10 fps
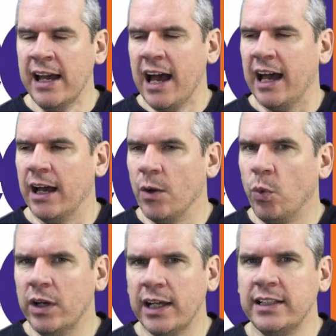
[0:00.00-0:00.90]
And
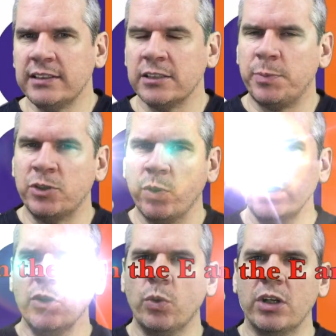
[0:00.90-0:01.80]
what it is
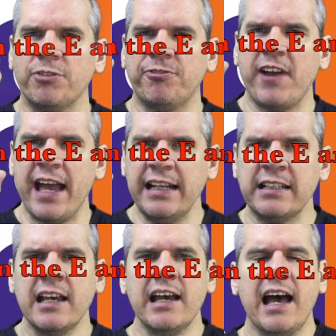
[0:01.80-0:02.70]
between the word
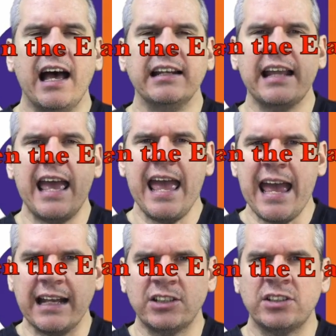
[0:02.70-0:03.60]
Fed and
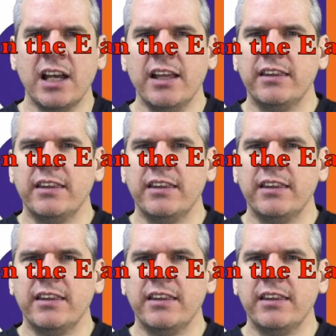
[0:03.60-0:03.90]
X,